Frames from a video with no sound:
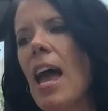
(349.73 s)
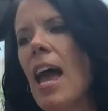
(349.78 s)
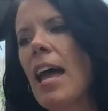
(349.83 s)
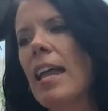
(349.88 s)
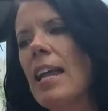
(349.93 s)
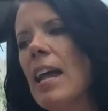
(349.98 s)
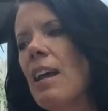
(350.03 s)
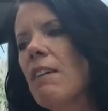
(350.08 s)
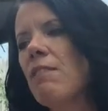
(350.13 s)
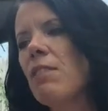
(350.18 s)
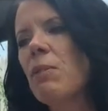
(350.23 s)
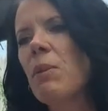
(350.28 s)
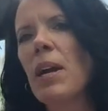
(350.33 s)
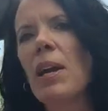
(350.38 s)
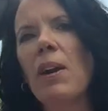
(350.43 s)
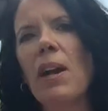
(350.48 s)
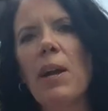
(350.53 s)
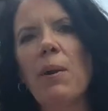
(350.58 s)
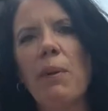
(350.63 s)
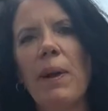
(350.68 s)
And
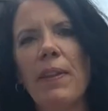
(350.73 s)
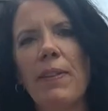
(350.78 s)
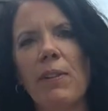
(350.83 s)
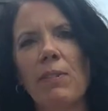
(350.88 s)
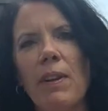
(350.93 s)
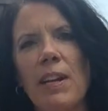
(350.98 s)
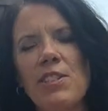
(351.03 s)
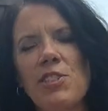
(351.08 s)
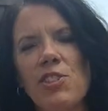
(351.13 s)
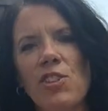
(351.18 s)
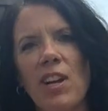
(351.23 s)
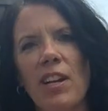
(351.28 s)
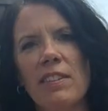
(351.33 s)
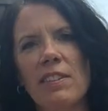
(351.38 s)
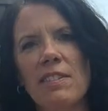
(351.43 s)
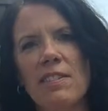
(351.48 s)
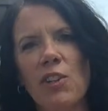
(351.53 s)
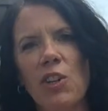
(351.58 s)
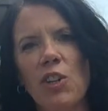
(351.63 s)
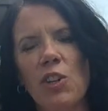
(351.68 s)
everywhere I went, the
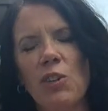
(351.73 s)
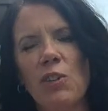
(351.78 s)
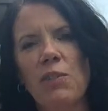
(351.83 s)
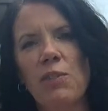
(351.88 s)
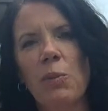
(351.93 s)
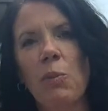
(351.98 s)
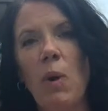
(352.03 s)
restaurants served